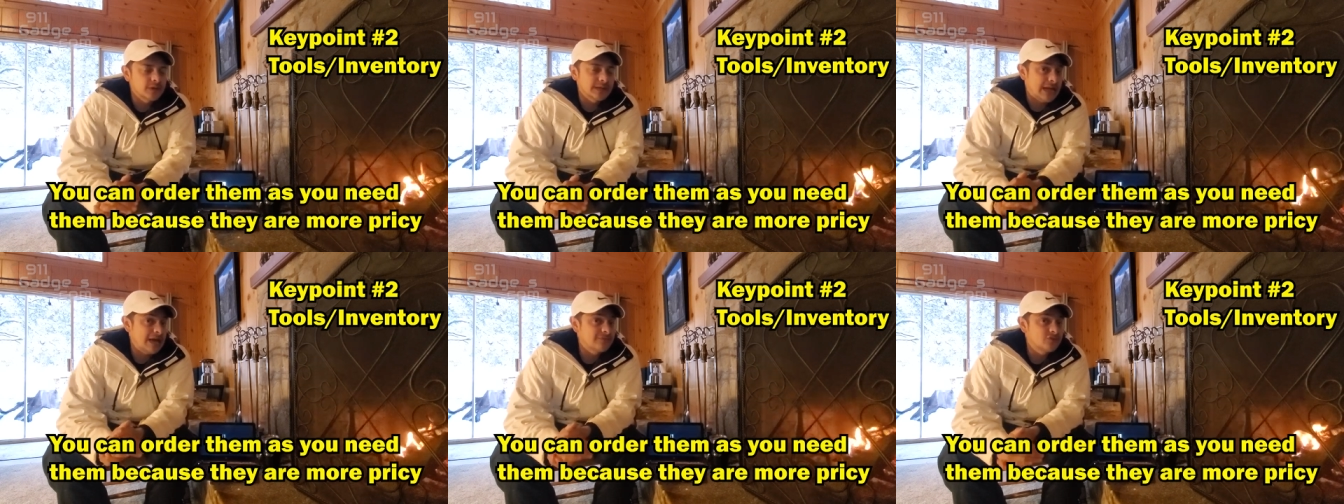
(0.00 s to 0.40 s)

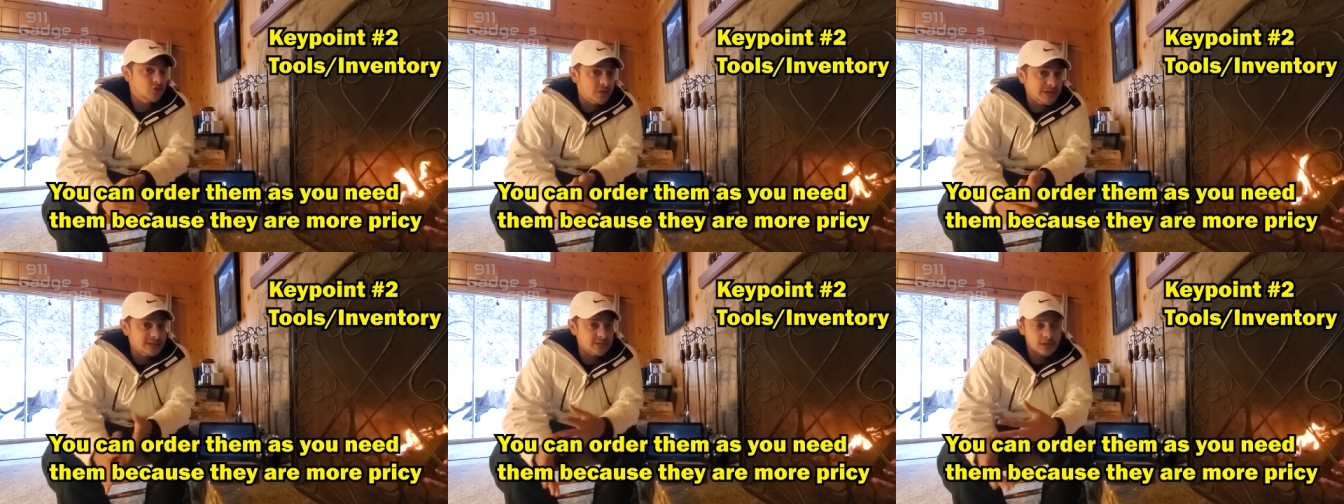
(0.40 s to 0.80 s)
And I have
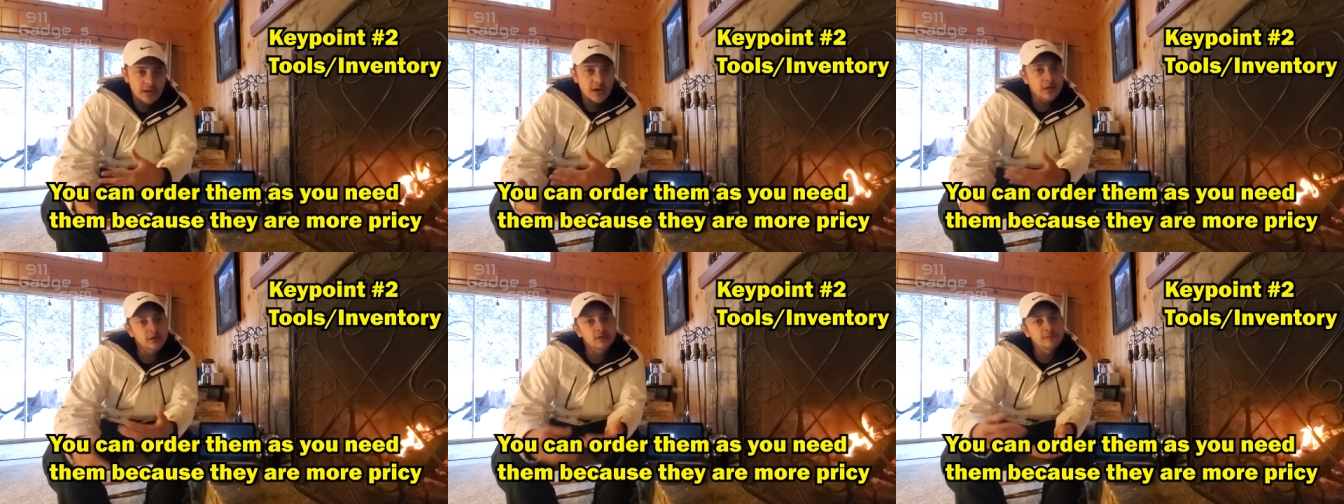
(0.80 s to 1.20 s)
tricks on
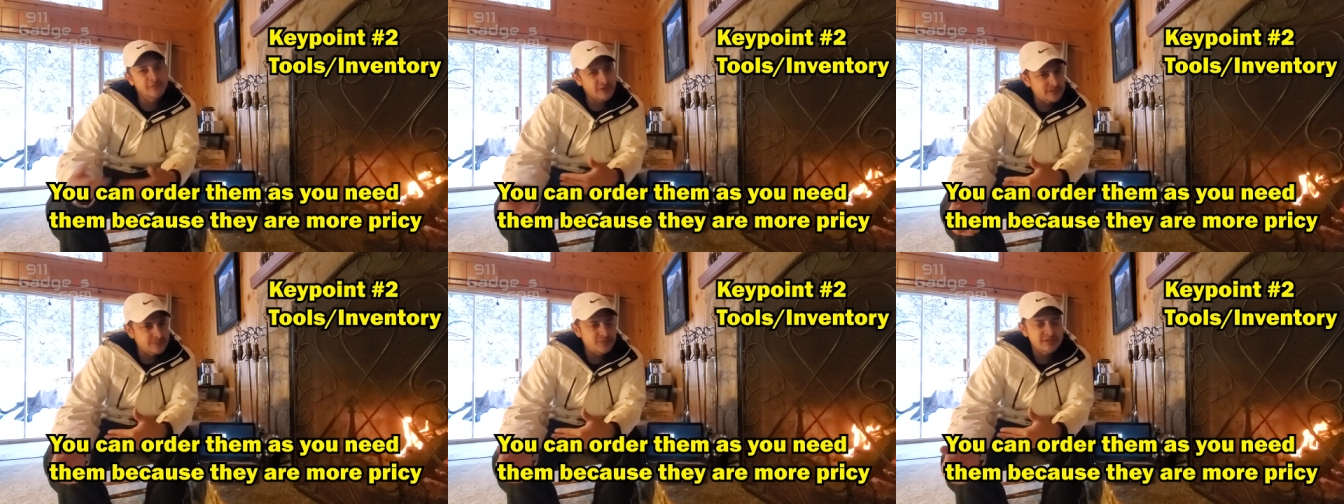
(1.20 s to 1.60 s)
how to
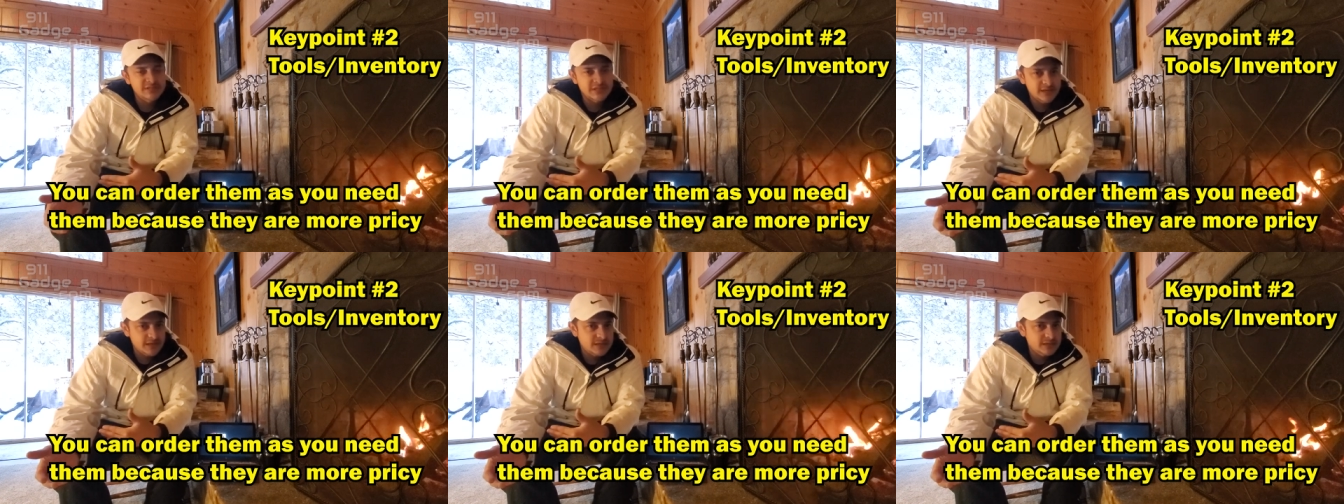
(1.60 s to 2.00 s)
convince them to
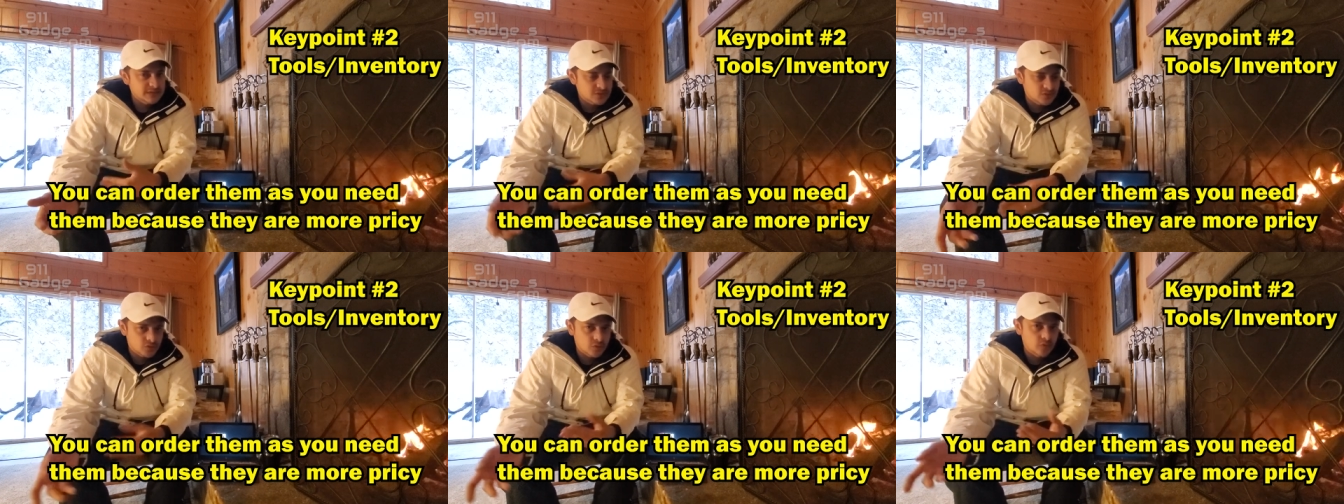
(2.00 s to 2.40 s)
say
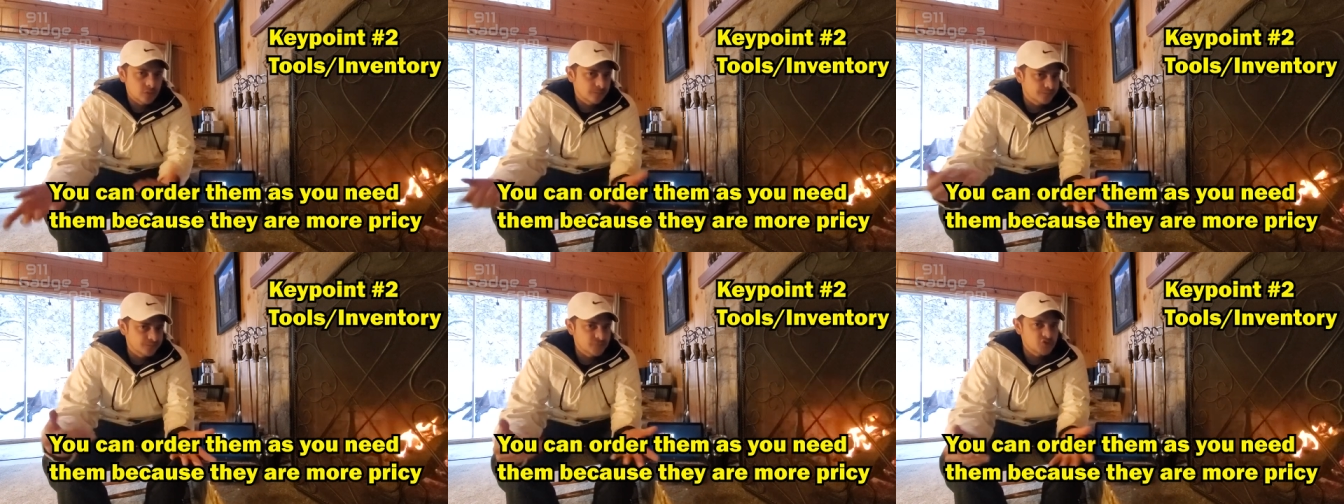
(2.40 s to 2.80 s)
yes,
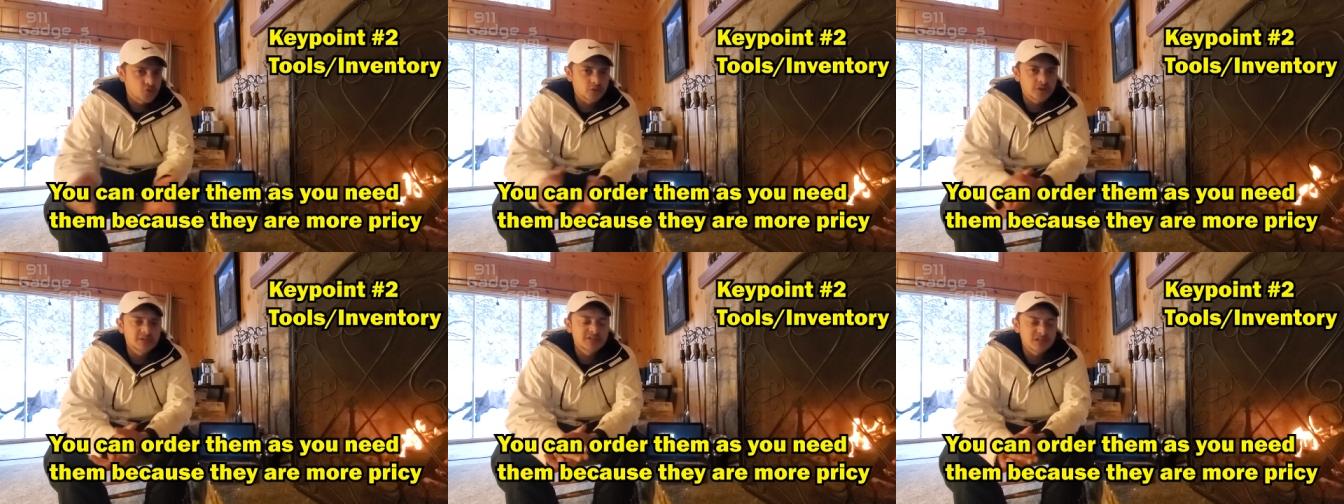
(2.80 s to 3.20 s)
so
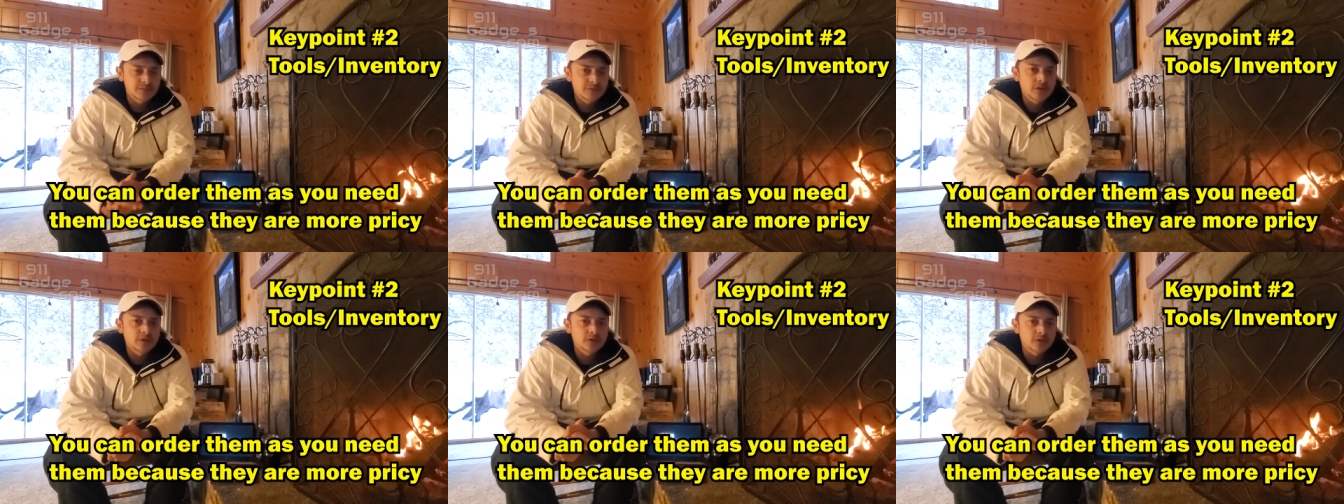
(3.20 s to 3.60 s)
join our team
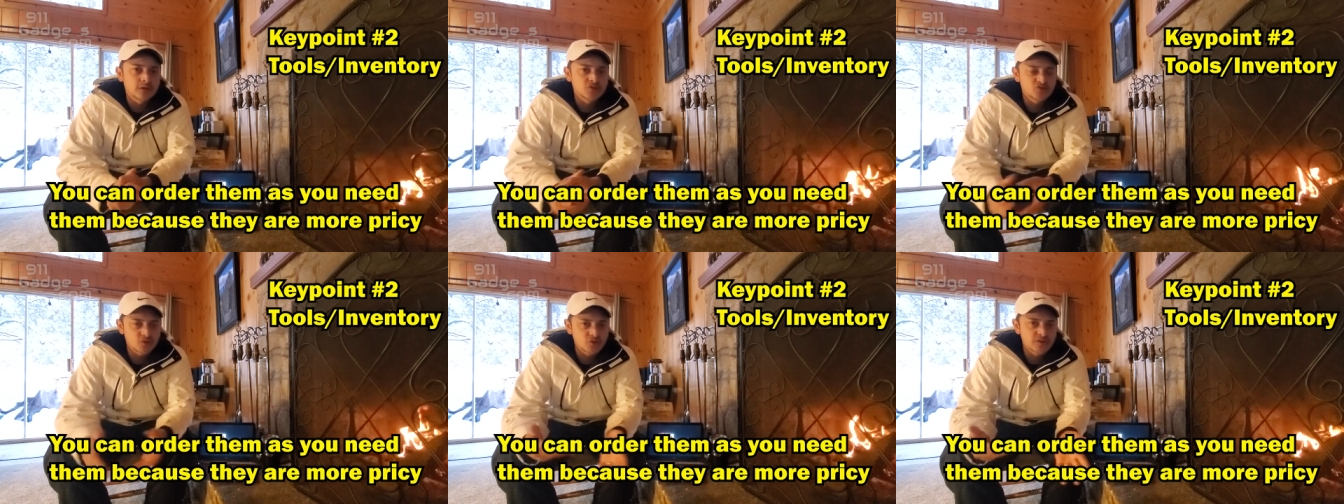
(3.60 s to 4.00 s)
and I'll, I'll
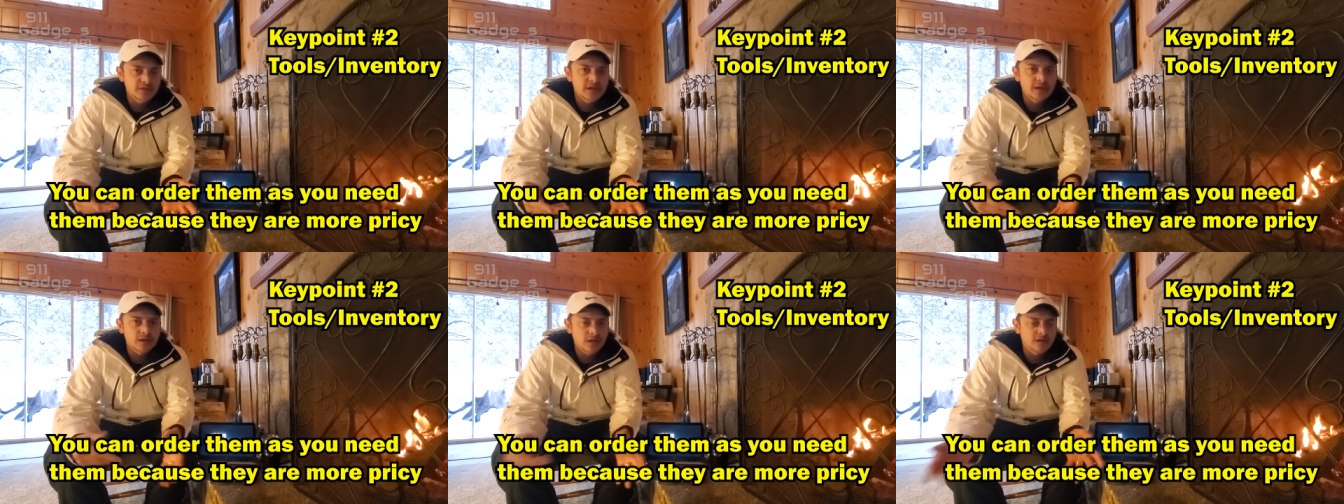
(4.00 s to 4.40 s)
show you
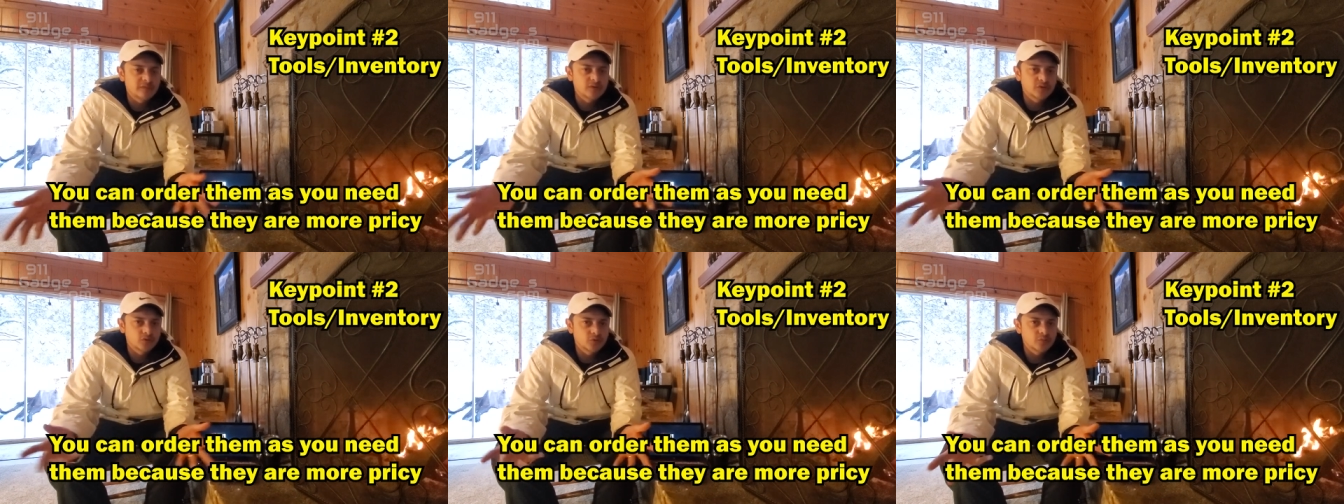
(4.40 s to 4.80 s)
that. A lot of
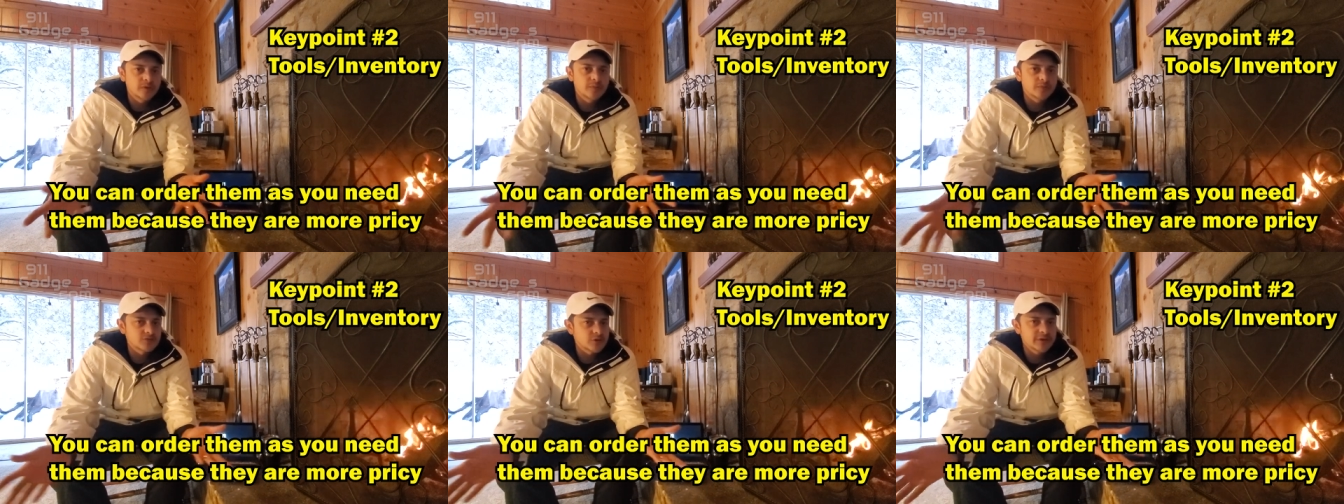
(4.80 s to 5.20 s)
our group
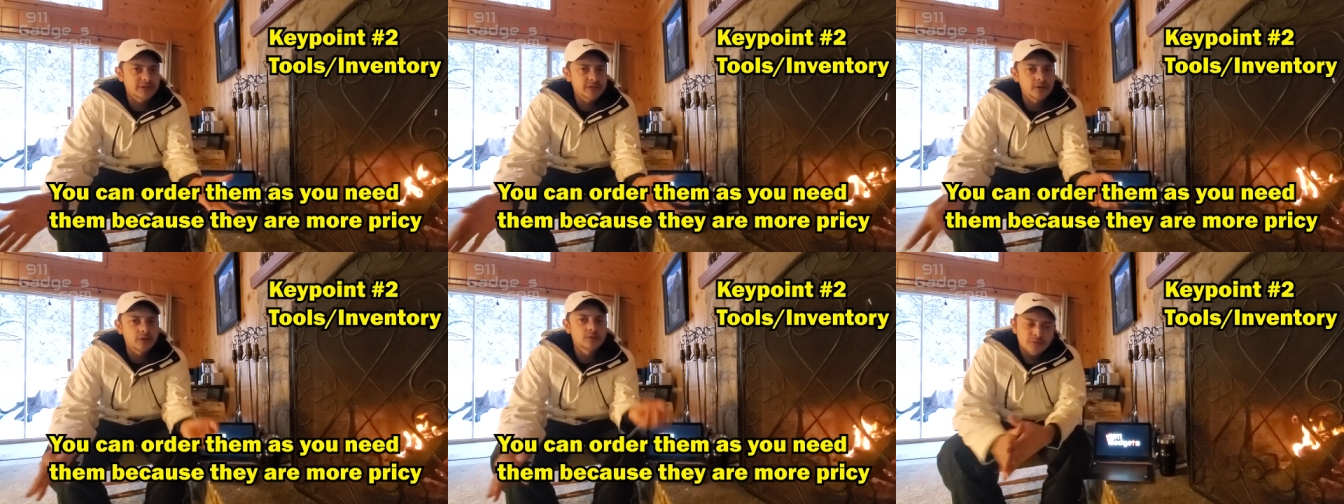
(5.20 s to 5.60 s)
members already know.